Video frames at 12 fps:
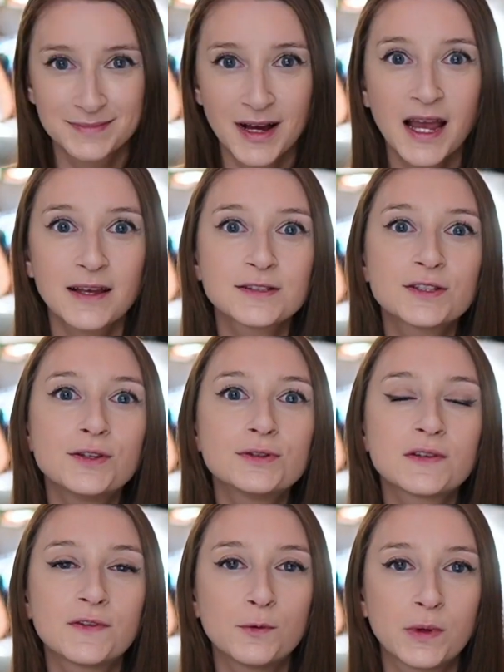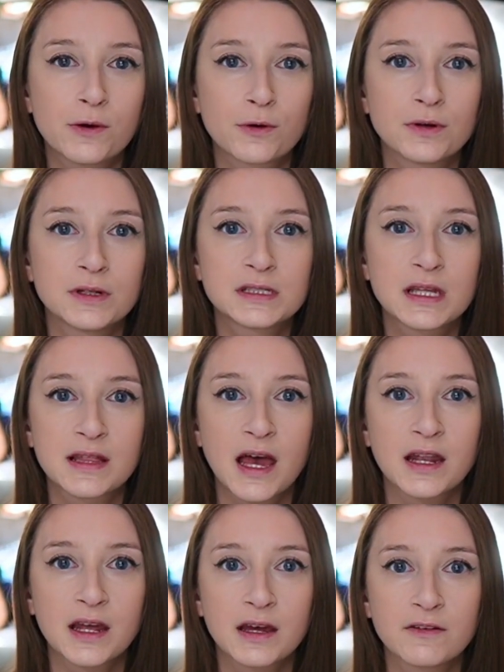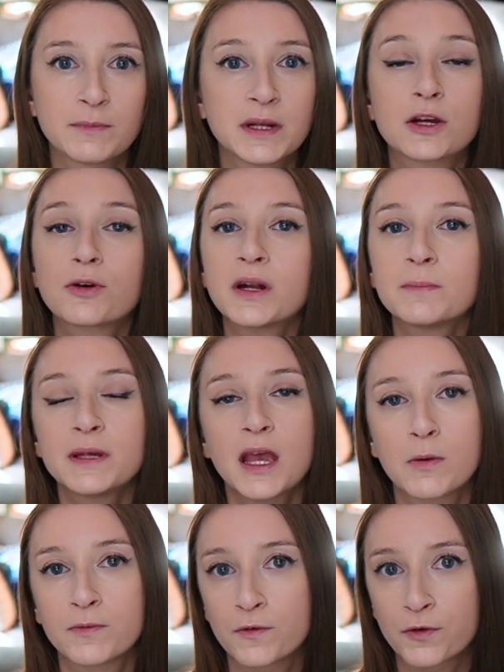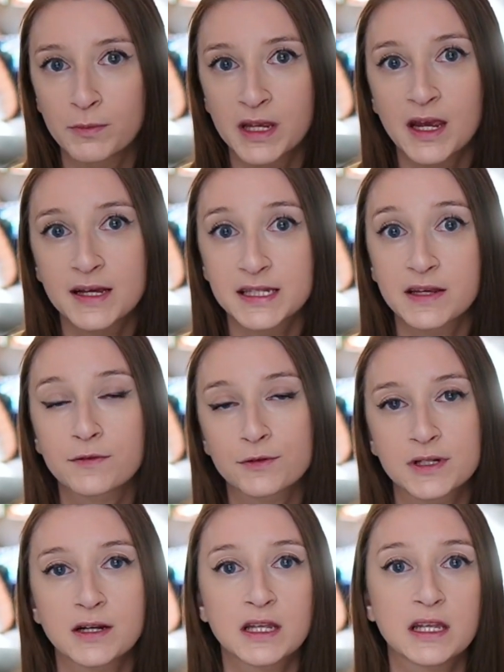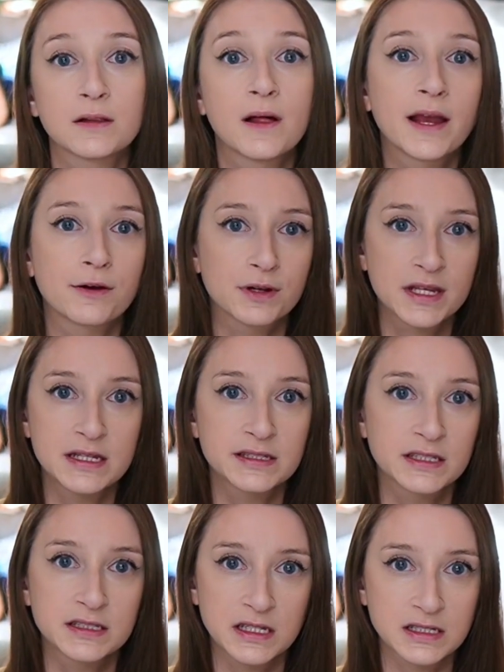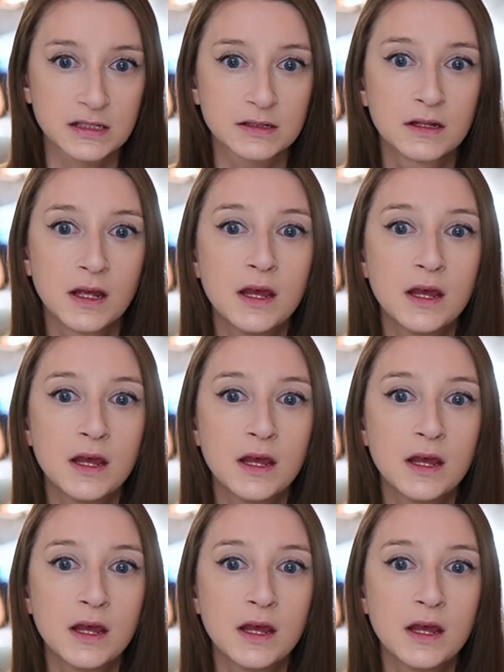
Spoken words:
I also use a few WeakAuras that have been incredibly helpful for me as I've learned how to heal higher keys this season.